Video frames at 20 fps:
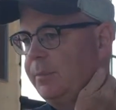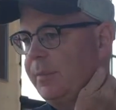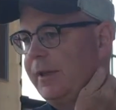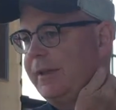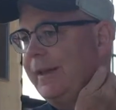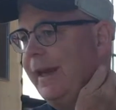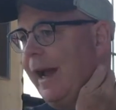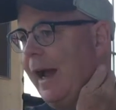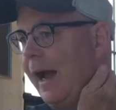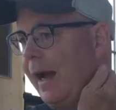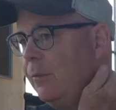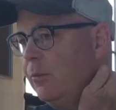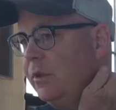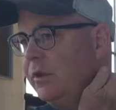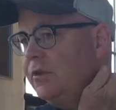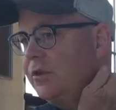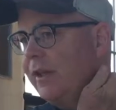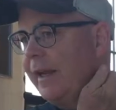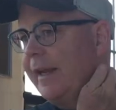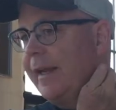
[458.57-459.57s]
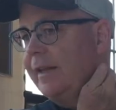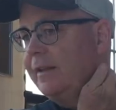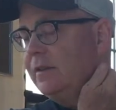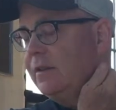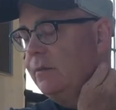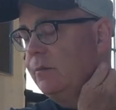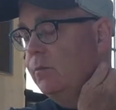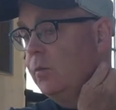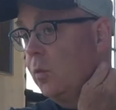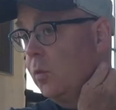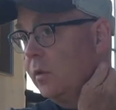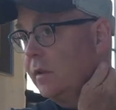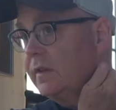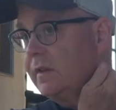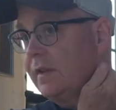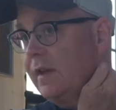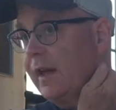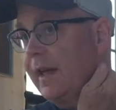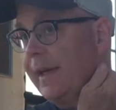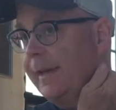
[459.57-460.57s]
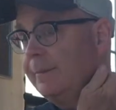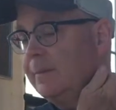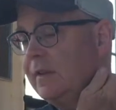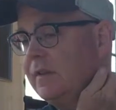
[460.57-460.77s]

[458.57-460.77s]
But I wish I had more time